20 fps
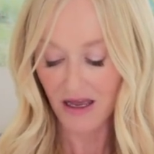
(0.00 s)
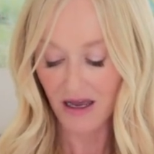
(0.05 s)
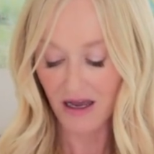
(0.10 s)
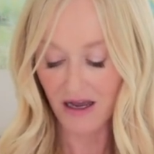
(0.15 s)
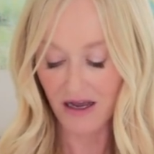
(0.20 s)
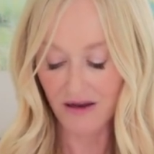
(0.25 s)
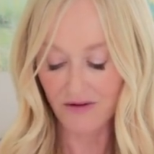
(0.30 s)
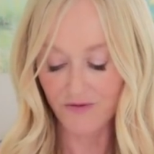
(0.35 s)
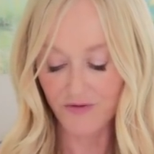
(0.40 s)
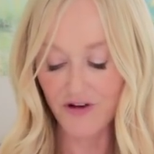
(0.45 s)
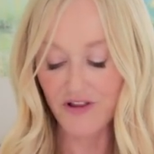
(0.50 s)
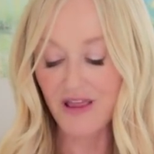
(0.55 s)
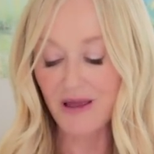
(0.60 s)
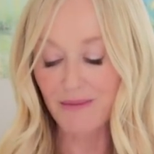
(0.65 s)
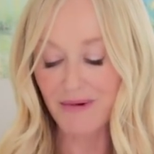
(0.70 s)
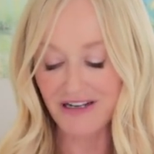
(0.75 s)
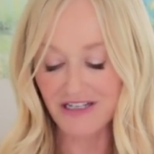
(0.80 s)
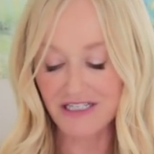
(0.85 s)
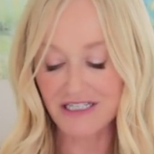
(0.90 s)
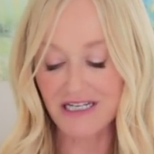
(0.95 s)
uh, for the
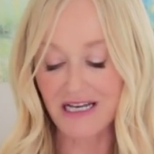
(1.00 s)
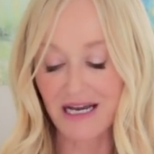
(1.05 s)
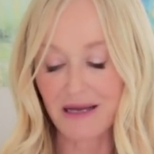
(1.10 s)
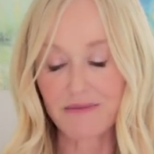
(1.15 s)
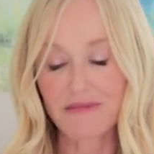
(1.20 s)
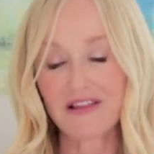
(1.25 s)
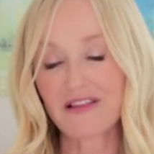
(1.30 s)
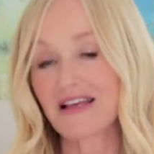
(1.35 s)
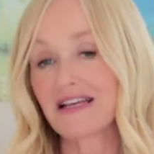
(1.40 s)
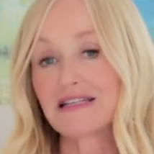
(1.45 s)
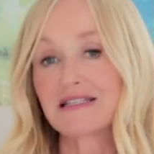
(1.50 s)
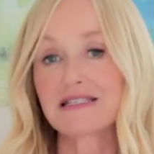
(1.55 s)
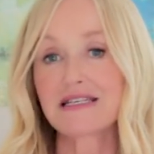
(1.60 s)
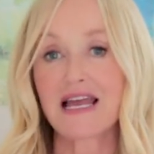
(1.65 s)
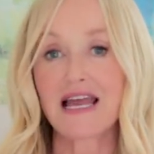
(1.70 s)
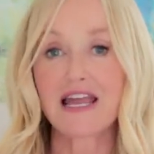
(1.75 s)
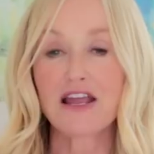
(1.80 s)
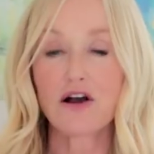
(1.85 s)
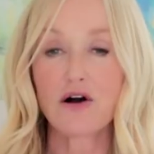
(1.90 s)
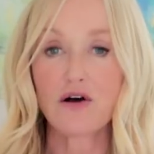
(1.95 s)
amount of time that they
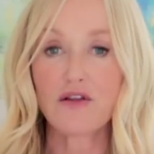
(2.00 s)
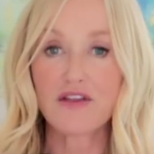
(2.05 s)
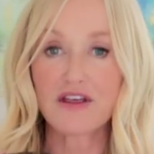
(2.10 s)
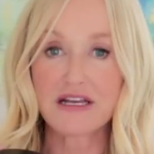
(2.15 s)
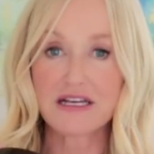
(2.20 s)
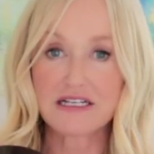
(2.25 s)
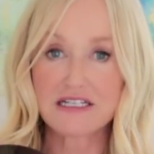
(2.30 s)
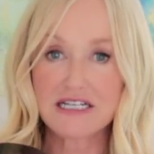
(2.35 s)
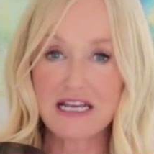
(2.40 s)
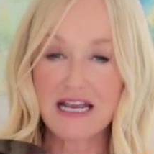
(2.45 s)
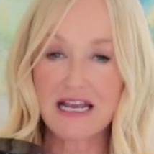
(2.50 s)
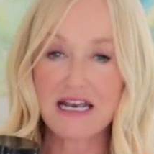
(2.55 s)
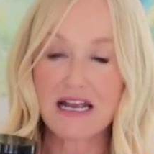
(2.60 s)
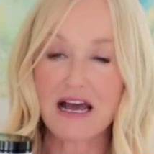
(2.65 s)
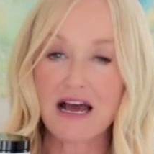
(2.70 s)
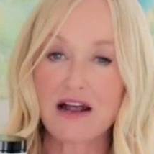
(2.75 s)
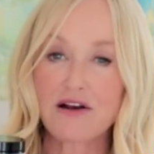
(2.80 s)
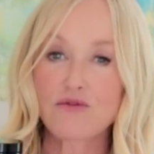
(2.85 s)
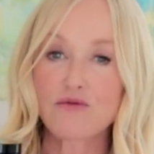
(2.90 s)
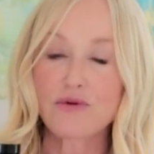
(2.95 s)
say on the
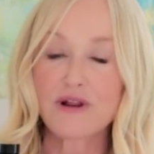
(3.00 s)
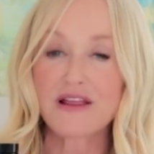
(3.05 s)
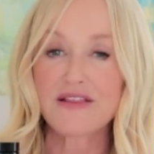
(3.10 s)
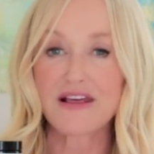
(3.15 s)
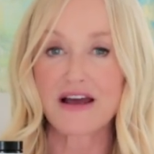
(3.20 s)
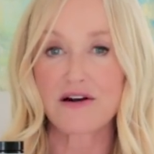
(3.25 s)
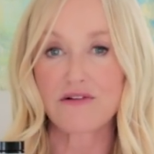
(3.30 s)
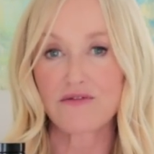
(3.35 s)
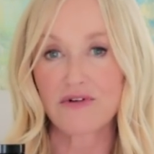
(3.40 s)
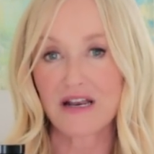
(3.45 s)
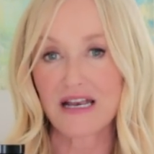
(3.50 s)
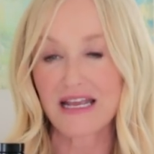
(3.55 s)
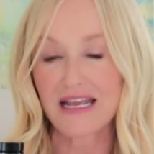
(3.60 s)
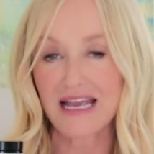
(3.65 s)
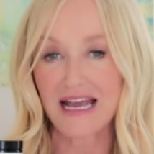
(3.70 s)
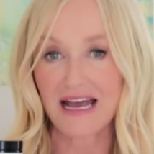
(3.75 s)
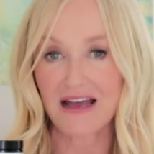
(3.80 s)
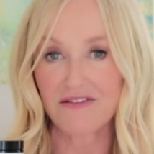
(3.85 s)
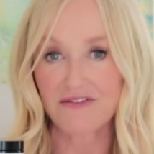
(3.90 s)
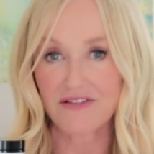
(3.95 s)
container and read that really
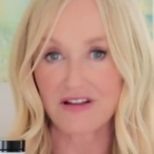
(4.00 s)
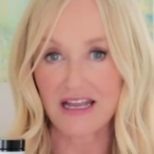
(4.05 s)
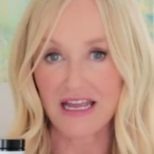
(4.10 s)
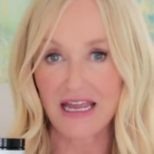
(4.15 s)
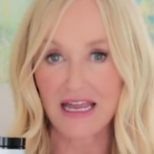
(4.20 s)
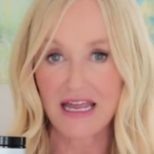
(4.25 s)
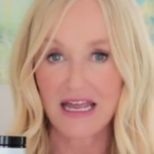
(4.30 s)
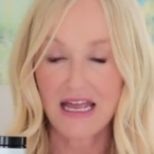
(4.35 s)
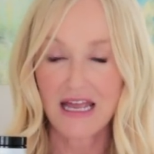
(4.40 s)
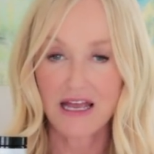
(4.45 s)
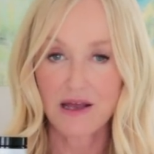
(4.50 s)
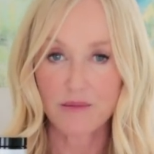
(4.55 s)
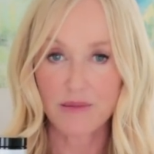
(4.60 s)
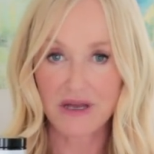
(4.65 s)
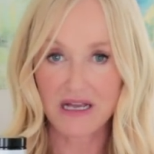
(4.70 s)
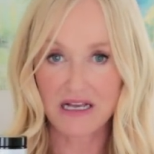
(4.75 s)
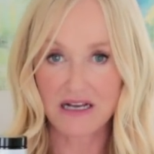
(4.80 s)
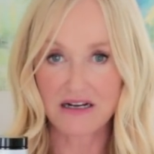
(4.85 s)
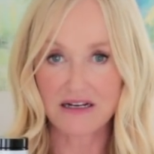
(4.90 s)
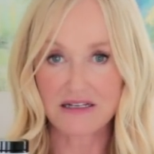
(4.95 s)
carefully
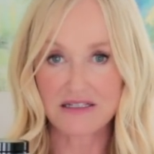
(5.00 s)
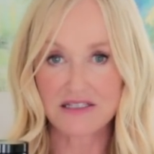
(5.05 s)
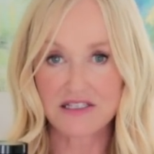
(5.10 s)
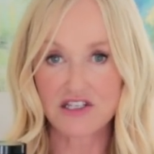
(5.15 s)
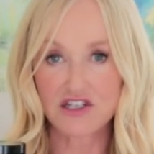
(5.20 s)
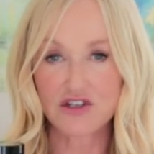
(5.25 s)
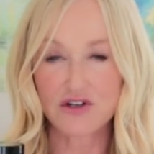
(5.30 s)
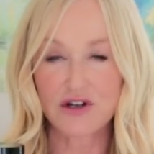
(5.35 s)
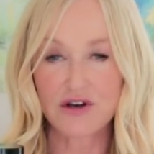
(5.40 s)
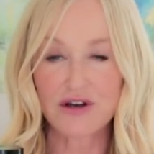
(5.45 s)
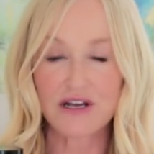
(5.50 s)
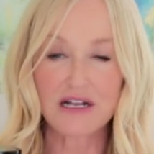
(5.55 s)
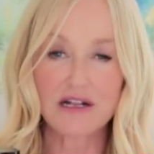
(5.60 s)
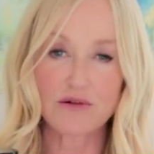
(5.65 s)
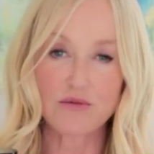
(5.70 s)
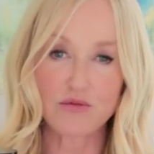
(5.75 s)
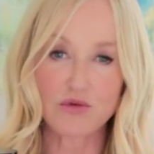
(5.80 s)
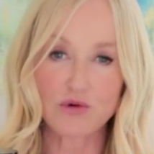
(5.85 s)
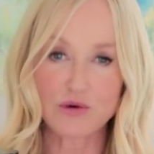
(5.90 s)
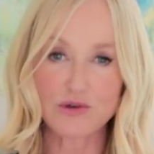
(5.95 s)
because you know it
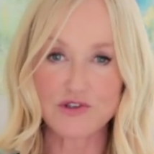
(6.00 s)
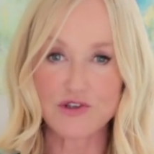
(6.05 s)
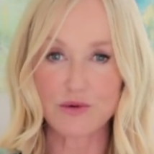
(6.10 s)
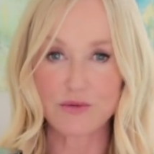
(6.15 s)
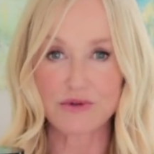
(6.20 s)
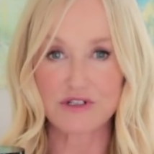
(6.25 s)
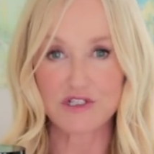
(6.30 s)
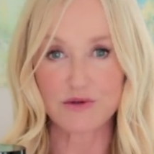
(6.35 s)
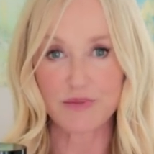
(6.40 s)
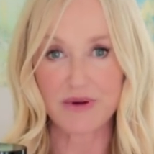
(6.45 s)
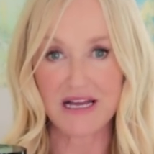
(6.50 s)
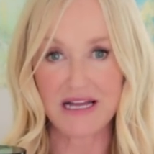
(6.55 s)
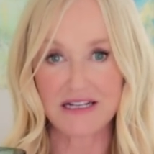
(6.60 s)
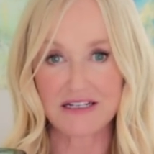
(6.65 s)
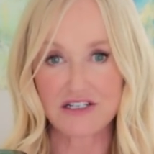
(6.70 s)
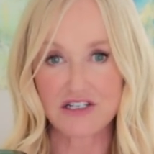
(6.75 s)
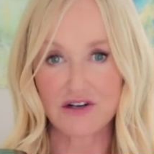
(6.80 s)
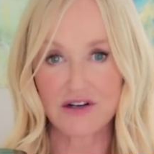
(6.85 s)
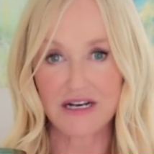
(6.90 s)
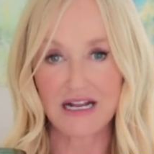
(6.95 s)
also will
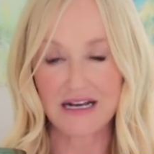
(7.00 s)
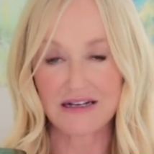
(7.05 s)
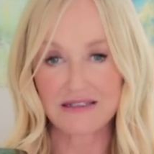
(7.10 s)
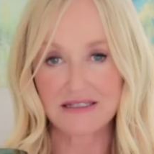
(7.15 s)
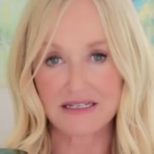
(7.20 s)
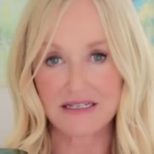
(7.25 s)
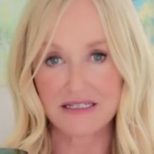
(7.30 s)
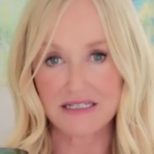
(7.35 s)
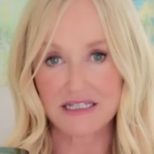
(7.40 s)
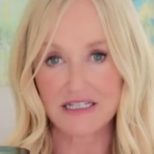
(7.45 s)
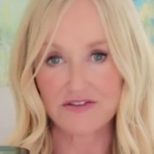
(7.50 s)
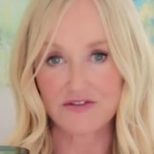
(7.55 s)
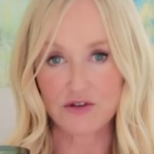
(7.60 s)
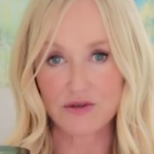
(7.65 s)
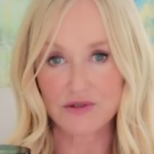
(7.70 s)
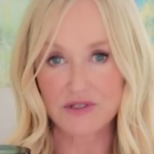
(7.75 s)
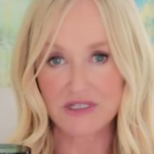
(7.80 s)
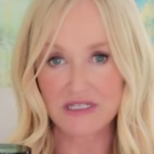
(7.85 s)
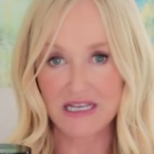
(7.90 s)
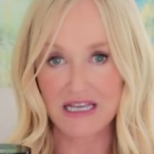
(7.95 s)
depend on how sensitive
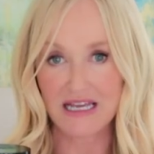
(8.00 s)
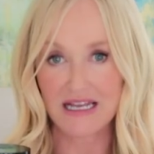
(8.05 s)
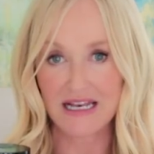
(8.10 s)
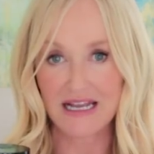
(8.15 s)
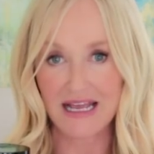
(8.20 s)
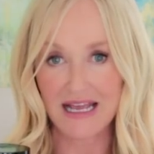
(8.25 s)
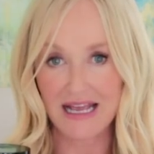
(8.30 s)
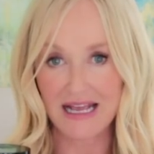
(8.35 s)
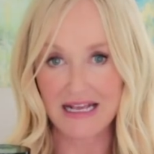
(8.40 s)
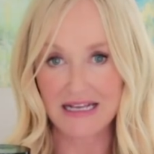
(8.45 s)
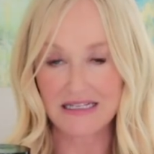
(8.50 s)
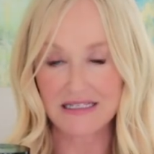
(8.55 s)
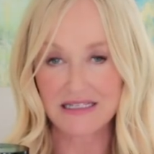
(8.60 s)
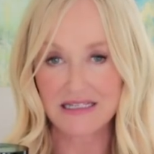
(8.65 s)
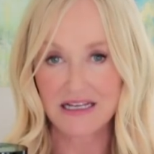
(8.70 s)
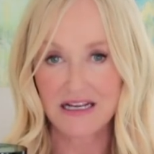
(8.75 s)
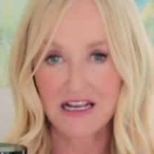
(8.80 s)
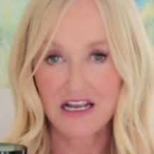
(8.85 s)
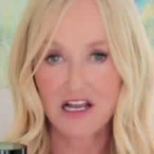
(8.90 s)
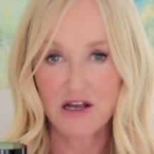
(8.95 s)
your skin
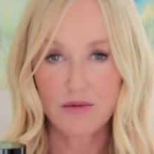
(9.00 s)
is